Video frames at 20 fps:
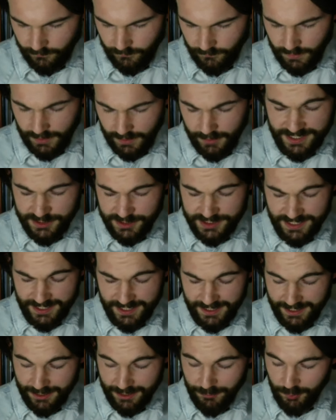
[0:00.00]
I would
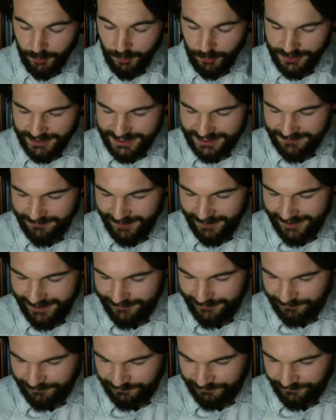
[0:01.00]
say a rosy
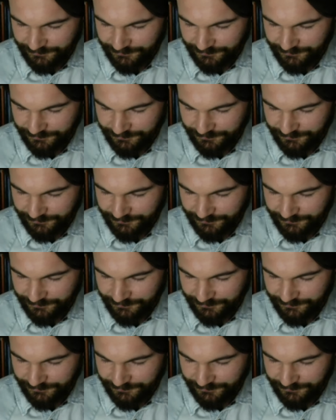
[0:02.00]
smile